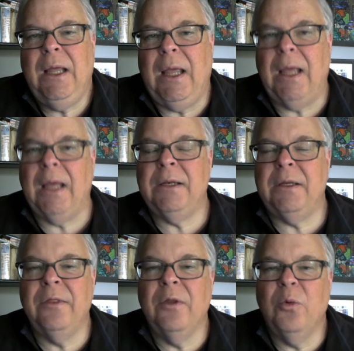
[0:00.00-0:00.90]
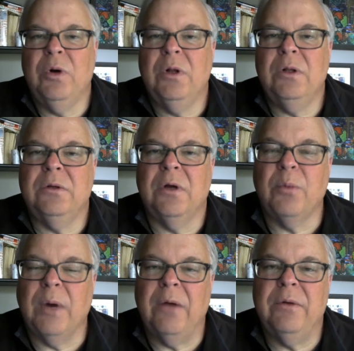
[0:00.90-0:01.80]
and in the world
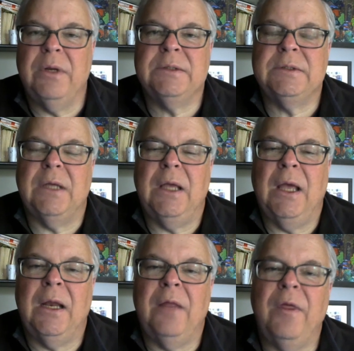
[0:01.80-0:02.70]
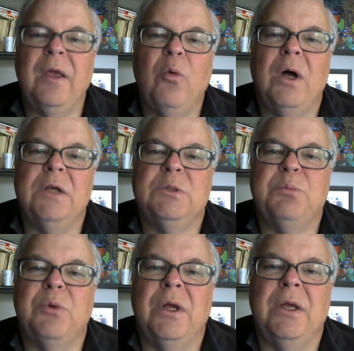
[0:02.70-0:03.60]
around us. And I think
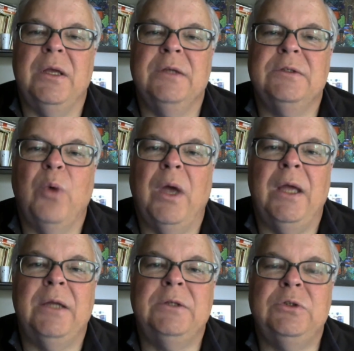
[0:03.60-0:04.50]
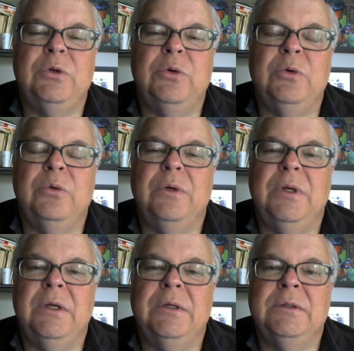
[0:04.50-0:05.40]
Wellspring is a way to
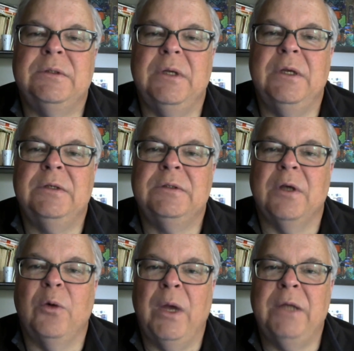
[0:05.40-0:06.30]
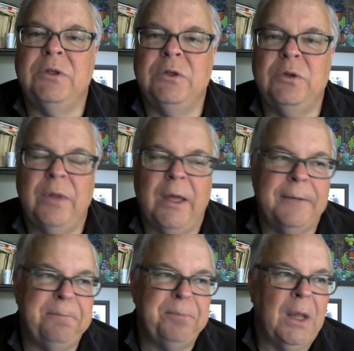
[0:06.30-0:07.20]
is is a way to do
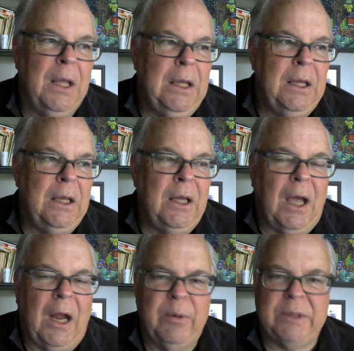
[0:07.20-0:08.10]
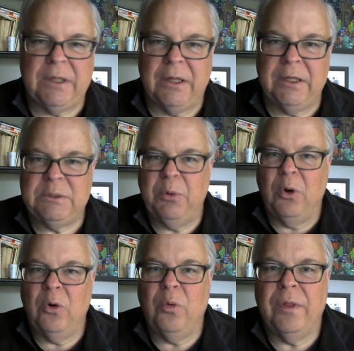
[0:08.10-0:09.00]
that. I recently
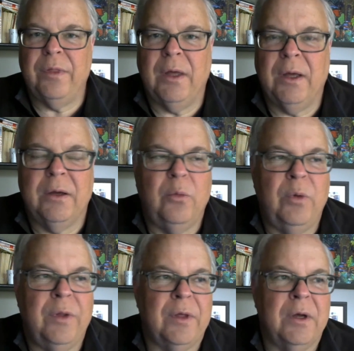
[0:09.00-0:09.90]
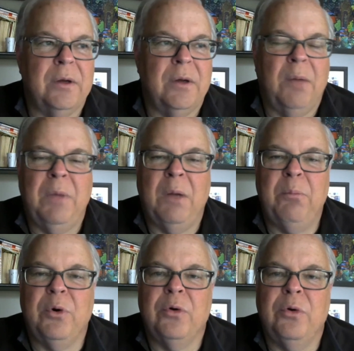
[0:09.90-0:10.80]
spoke with a with a, a
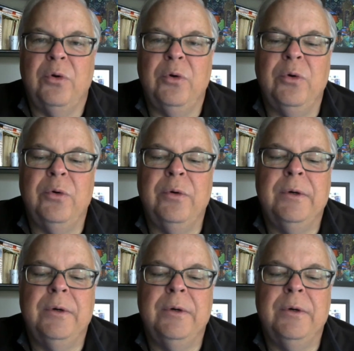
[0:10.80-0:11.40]
member who